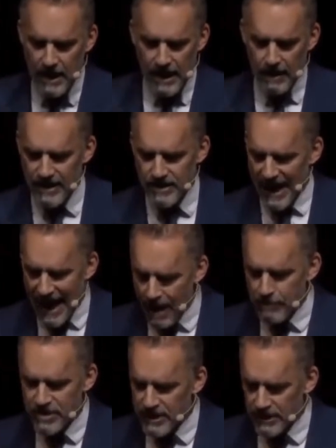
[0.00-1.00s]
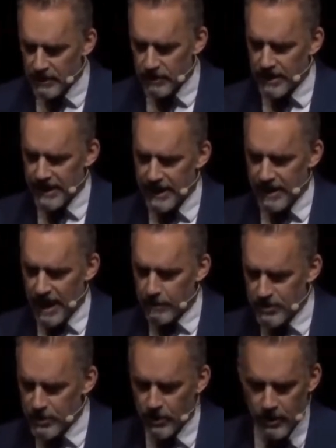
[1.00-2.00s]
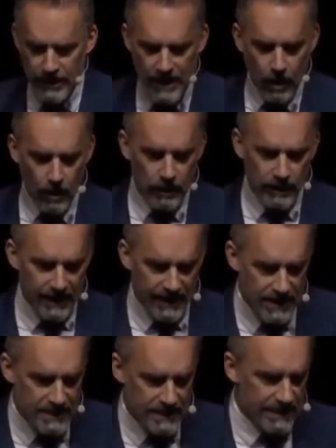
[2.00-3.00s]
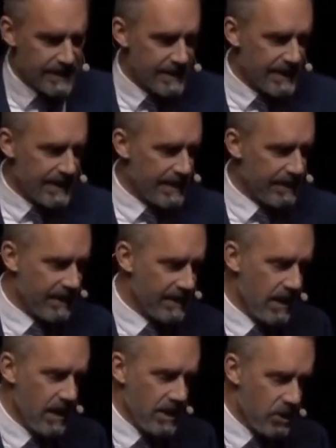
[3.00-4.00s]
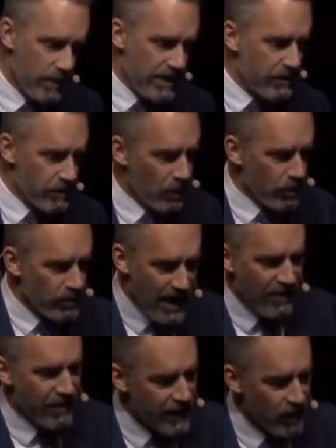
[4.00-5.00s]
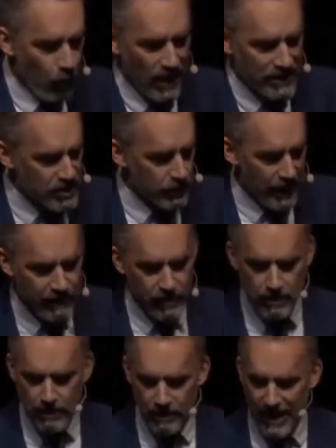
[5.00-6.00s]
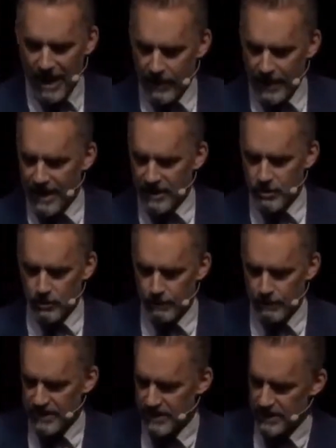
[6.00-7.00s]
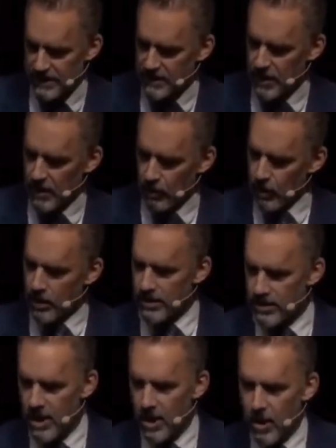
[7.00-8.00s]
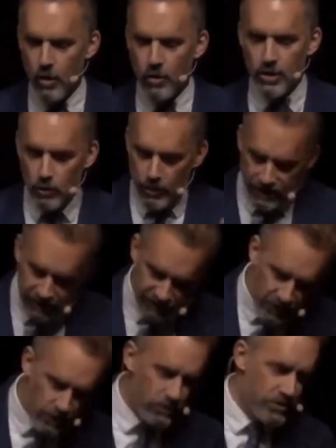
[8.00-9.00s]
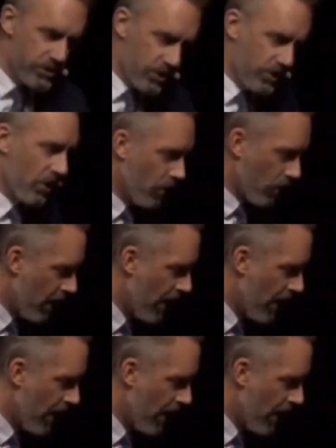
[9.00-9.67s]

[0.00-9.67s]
it's absolutely absurd. All it does is indicate that you either know nothing whatsoever about how an actual business works, or you refuse to know